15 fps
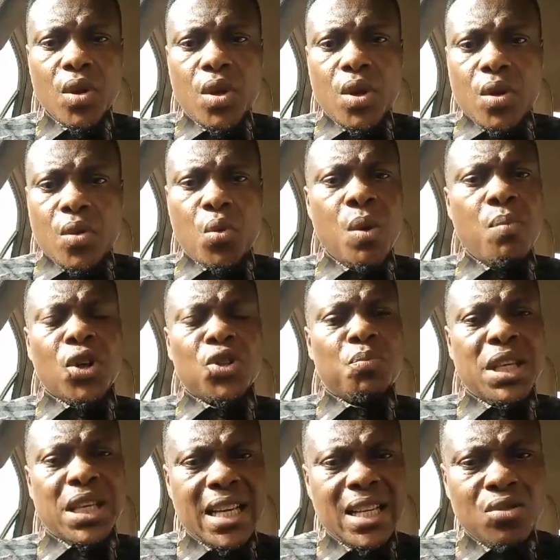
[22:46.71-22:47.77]
We must
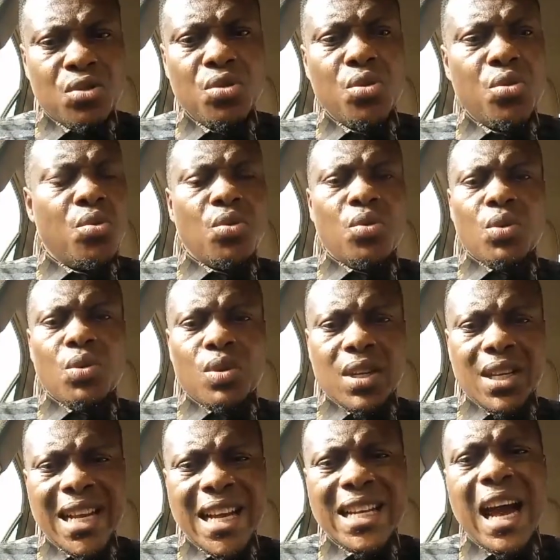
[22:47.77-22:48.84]
begin to
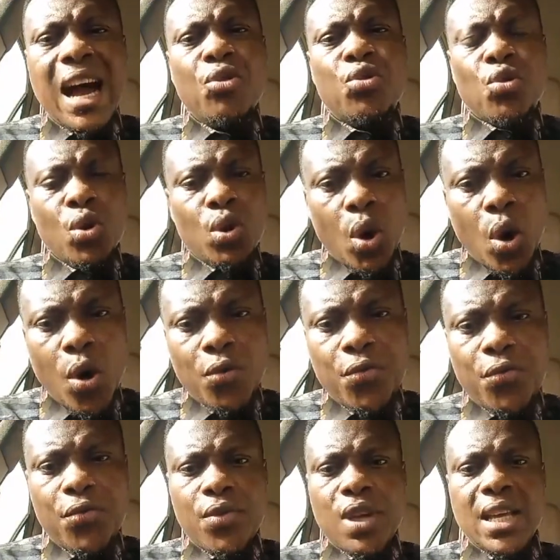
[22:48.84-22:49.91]
learn how to
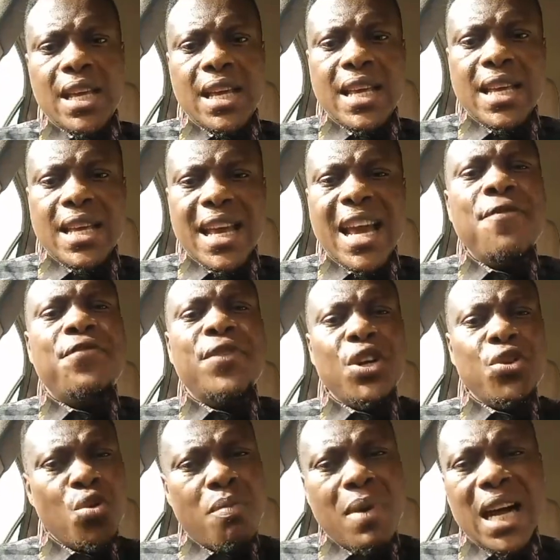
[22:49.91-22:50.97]
love every
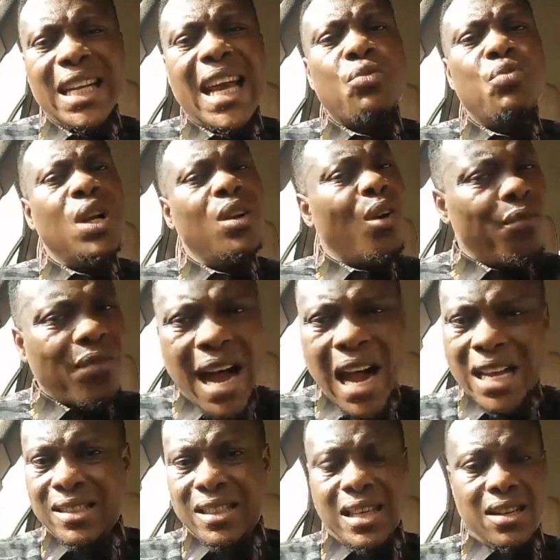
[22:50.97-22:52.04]
human like we love
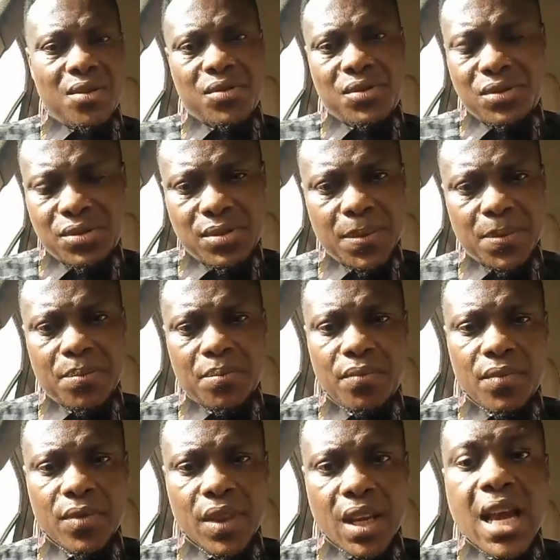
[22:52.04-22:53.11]
ourselves.
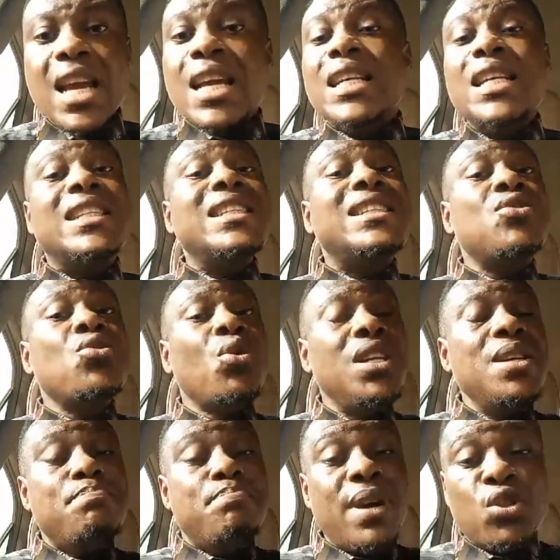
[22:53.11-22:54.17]
It is the
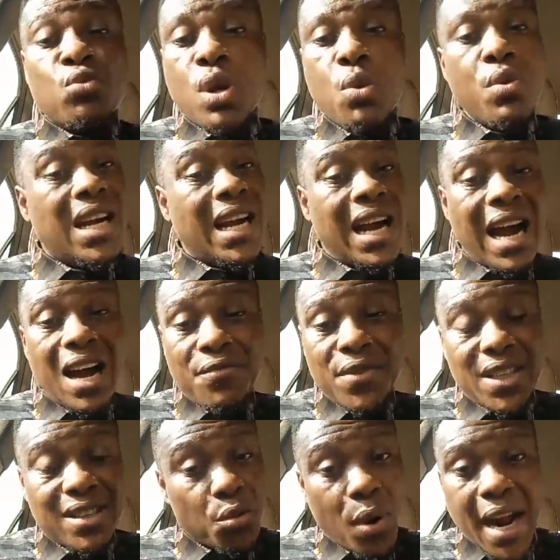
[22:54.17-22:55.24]
only best way we can have
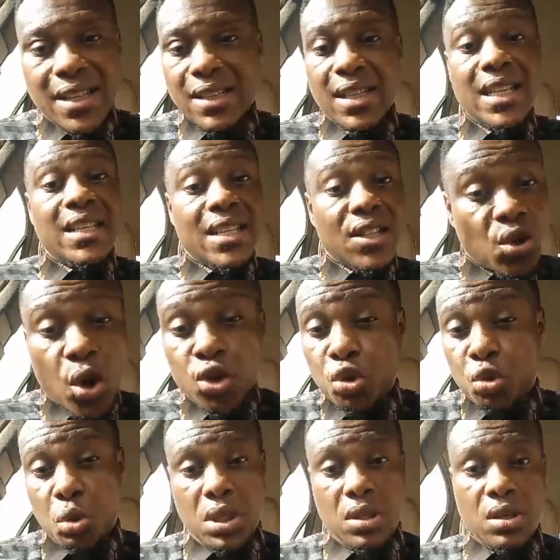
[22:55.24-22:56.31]
it right in this
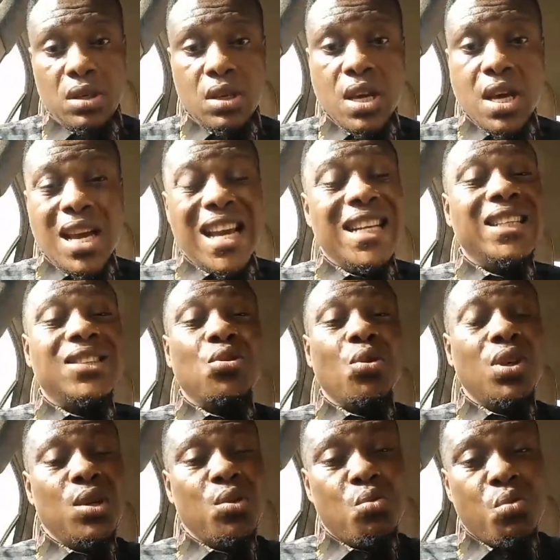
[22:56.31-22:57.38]
country. It is the
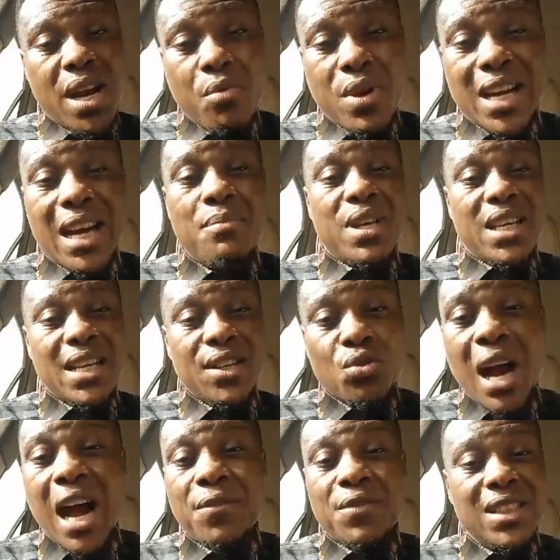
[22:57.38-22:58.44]
only way we can begin to
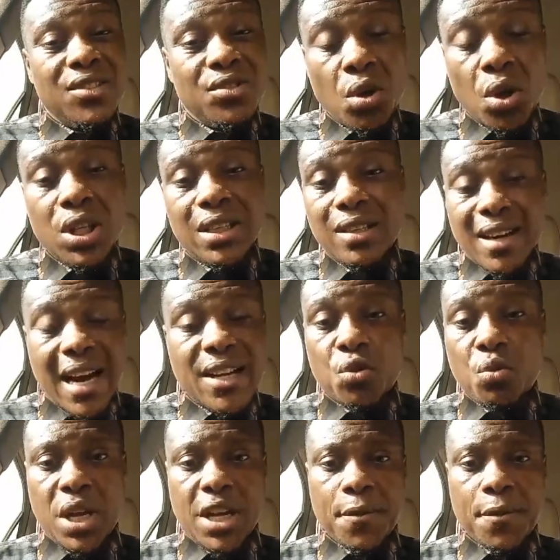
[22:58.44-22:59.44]
have things done the right way